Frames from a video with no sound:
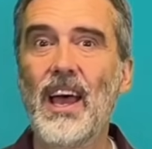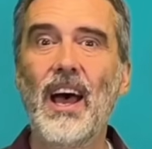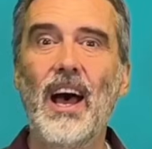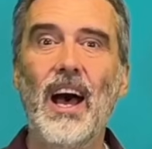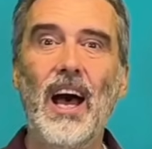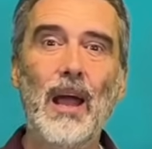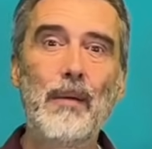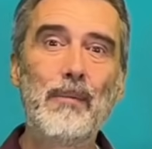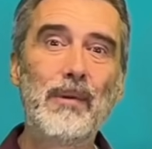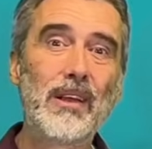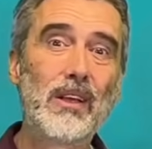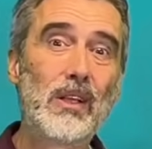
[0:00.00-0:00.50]

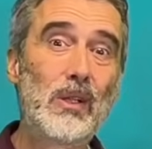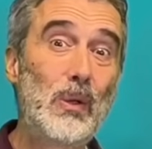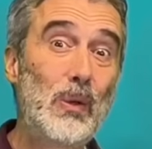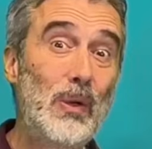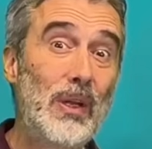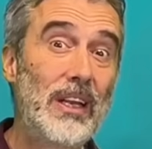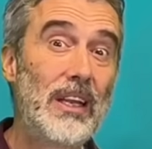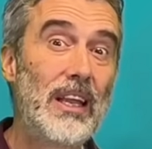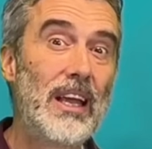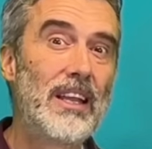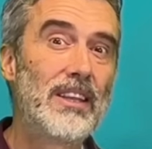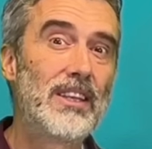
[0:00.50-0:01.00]
I'm
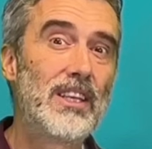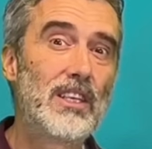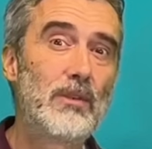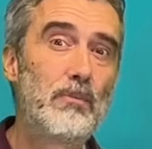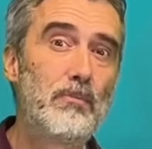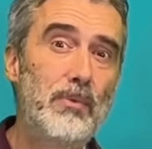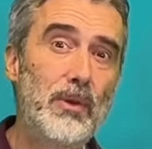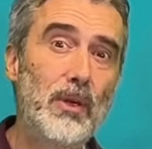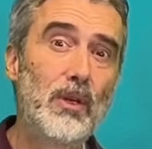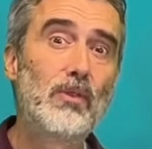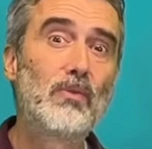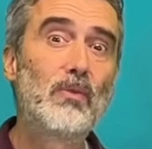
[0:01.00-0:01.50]
including this
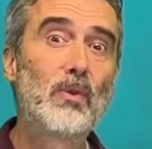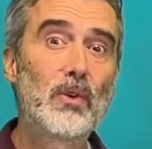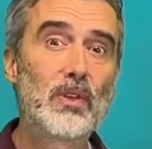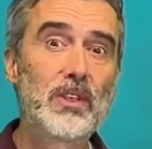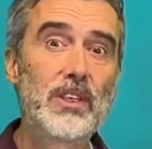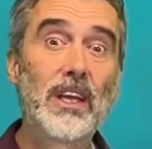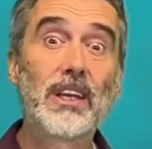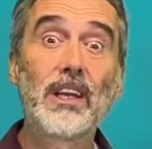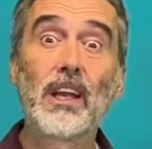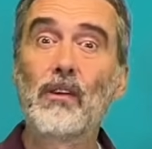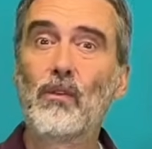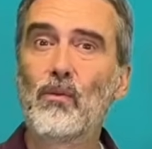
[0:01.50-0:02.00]
beautiful
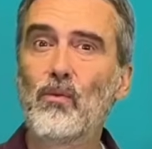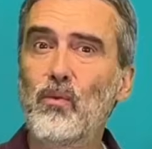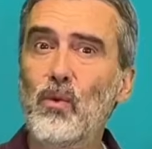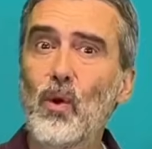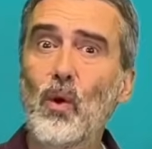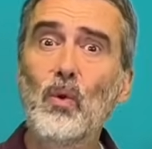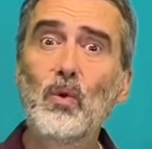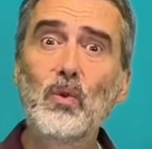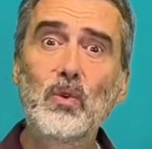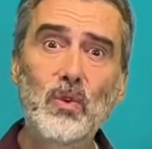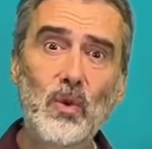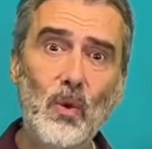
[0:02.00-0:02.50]
set of
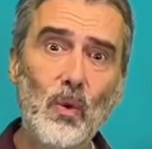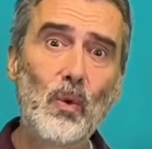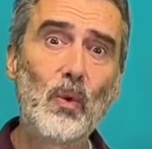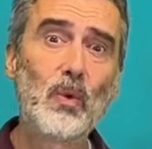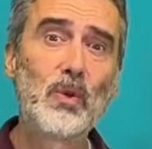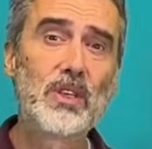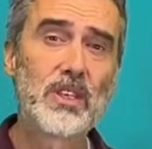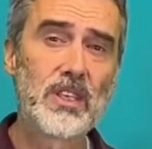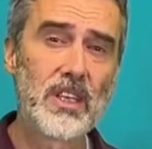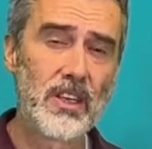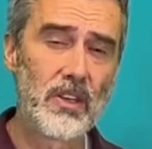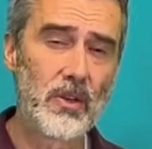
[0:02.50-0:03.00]
rose gold
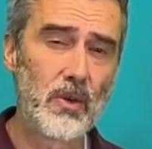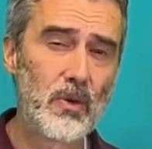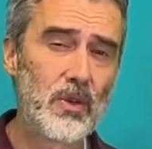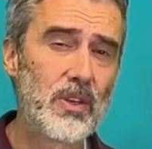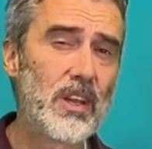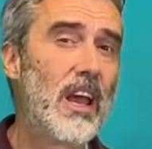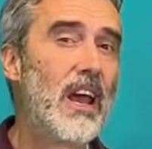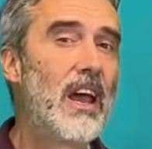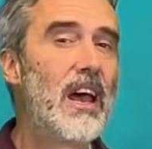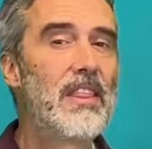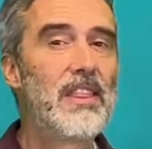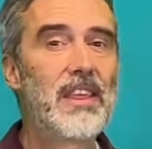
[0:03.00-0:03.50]
scissors
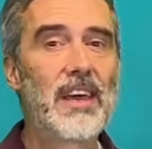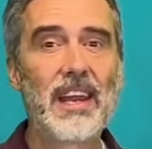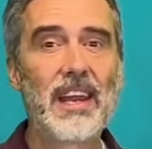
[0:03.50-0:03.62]
that